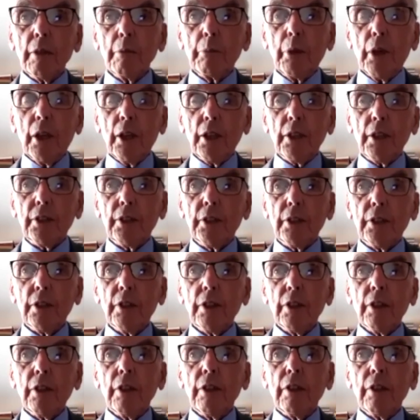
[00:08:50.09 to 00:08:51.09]
but
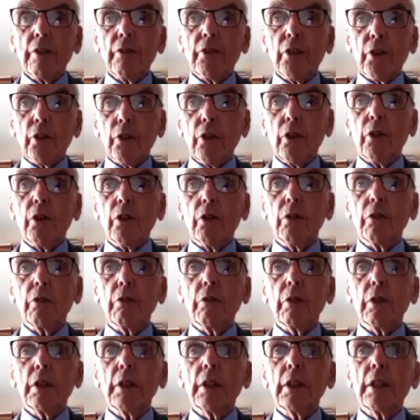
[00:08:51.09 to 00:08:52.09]
for all
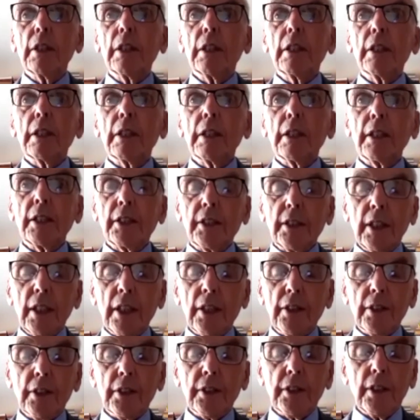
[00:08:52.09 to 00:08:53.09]

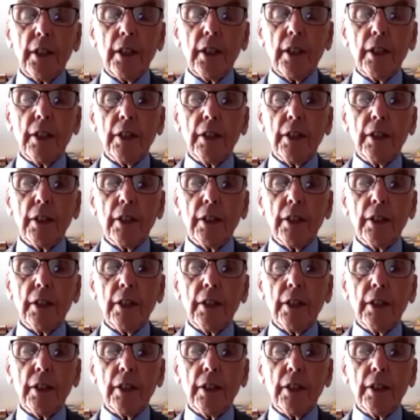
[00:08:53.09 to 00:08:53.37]
eternity.